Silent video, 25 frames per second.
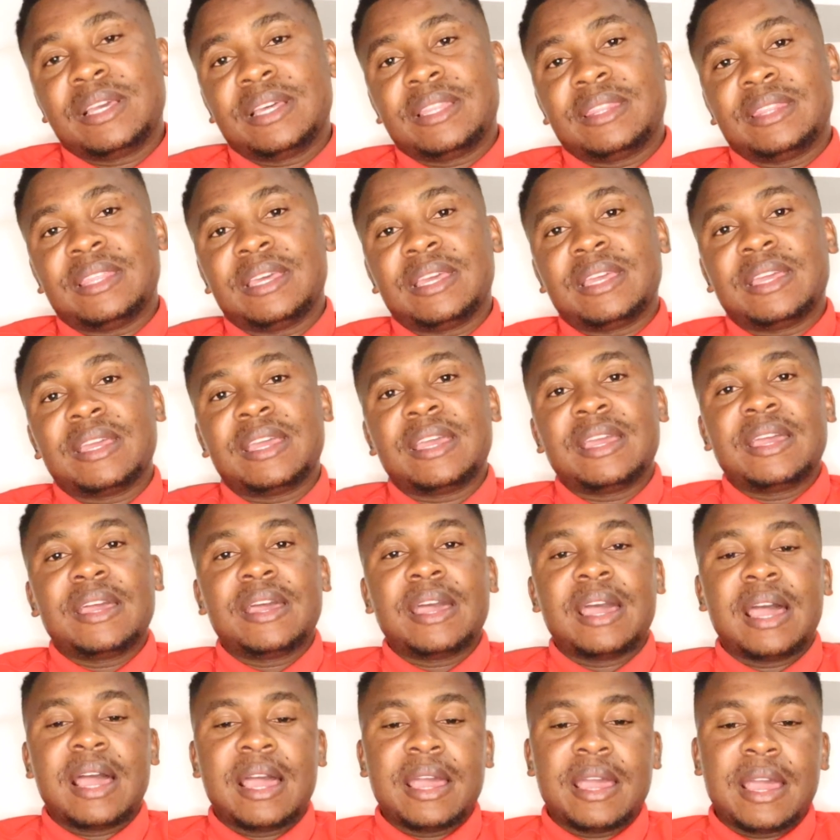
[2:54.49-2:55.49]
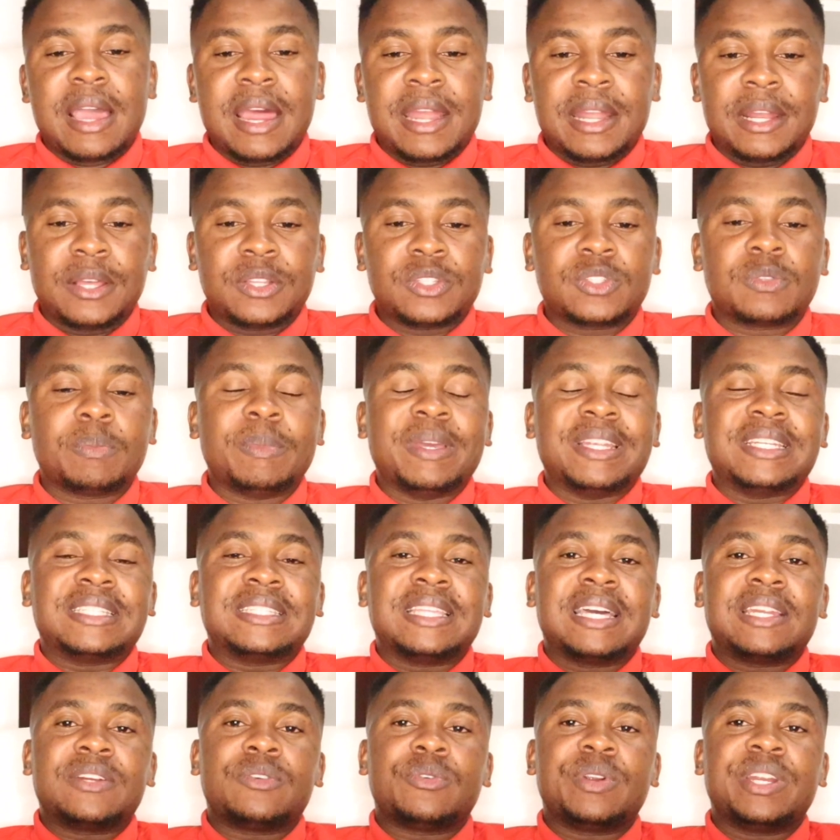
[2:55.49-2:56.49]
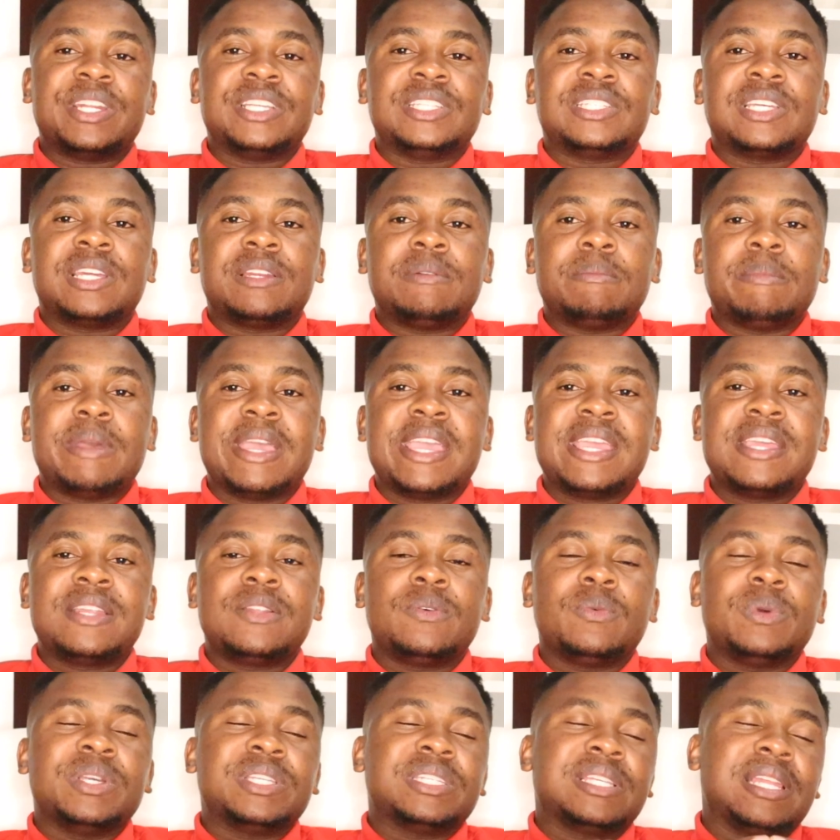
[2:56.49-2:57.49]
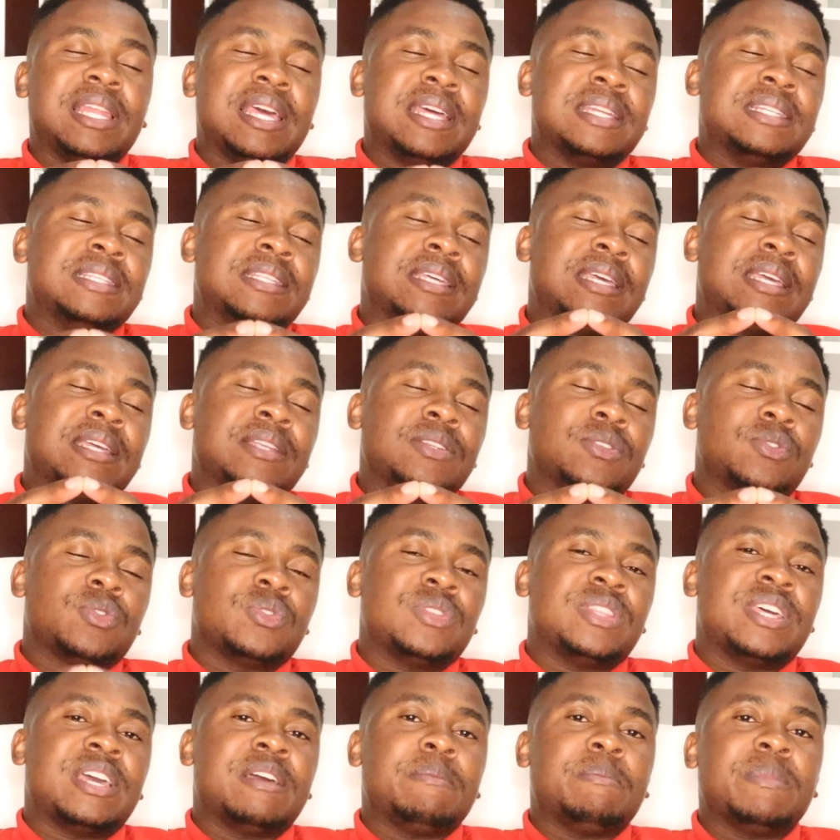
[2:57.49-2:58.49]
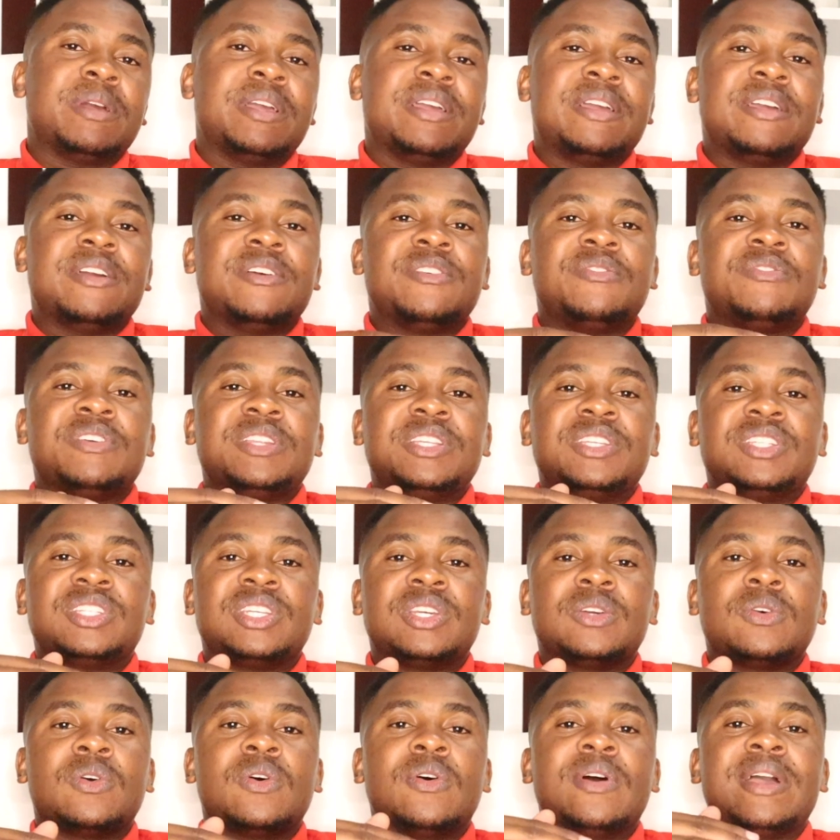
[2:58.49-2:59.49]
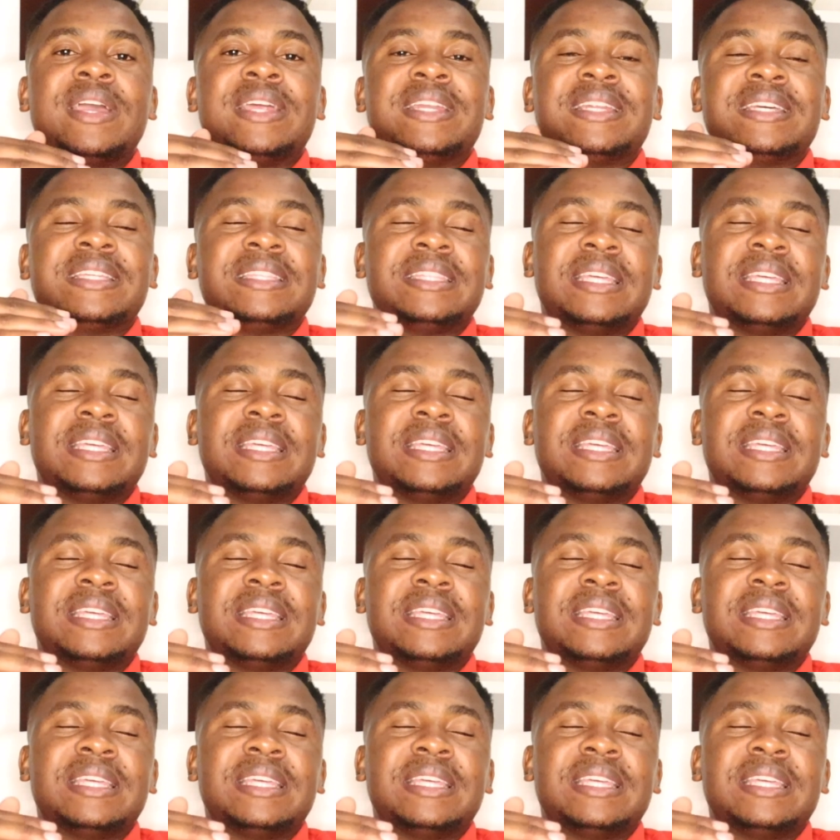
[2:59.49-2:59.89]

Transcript: the announcement that Renergen made, which led into them finishing or ending